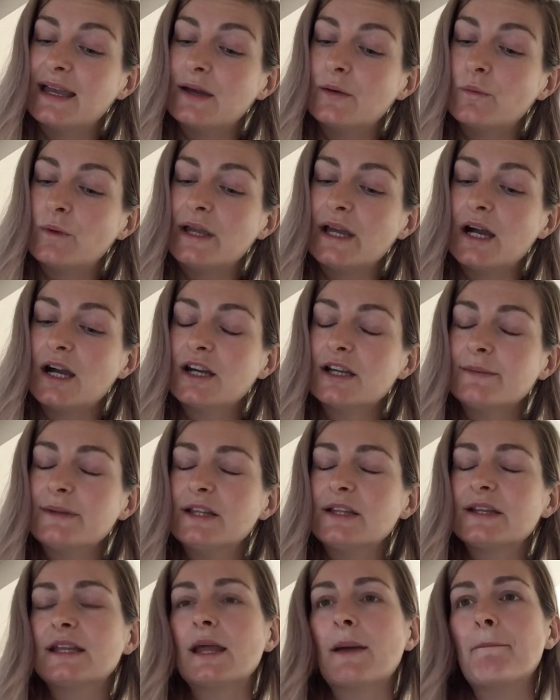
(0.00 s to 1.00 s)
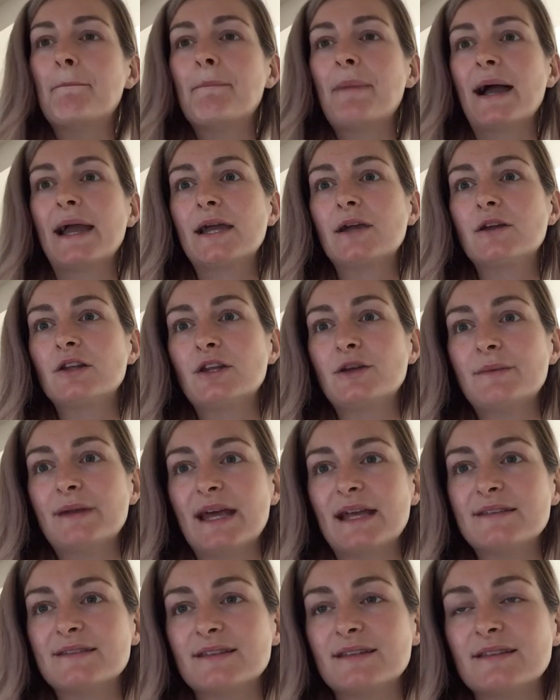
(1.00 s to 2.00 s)
We are going to be looking at
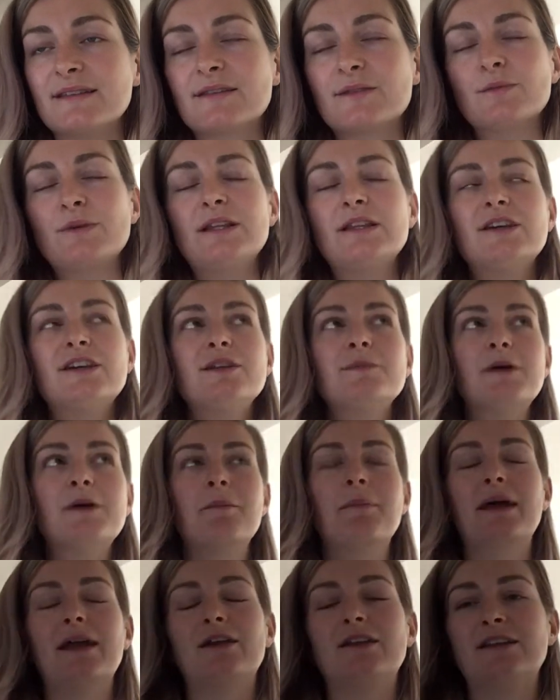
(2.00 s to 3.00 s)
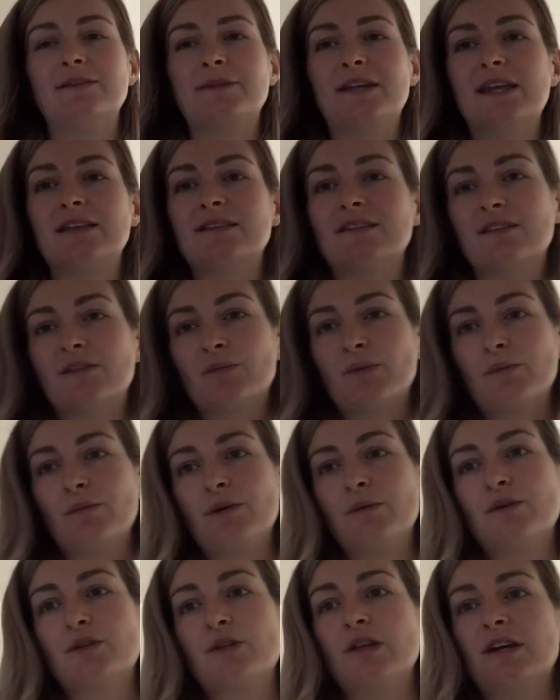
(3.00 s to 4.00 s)
bioluminescence. We learned about bioluminescence when we
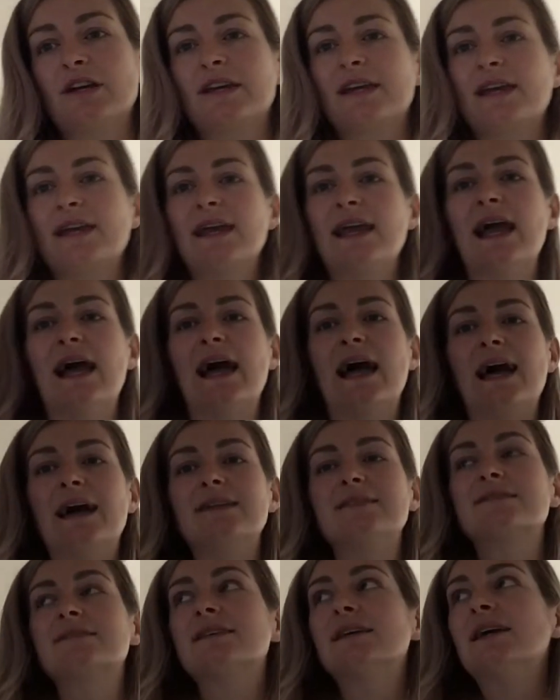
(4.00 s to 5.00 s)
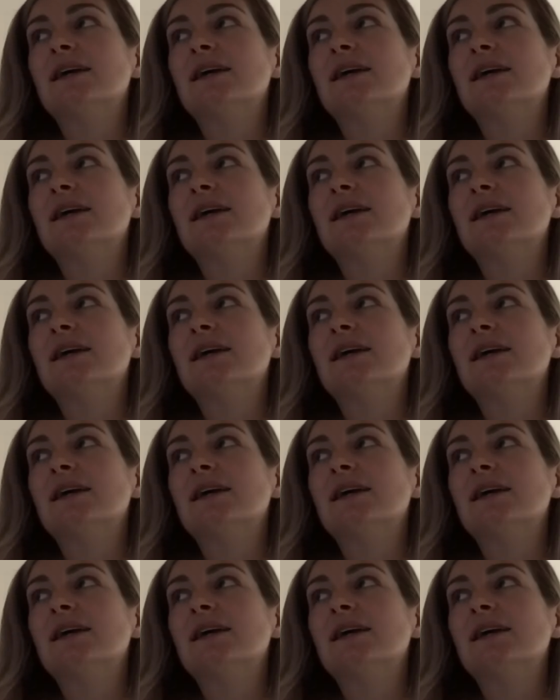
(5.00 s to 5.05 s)
were looking at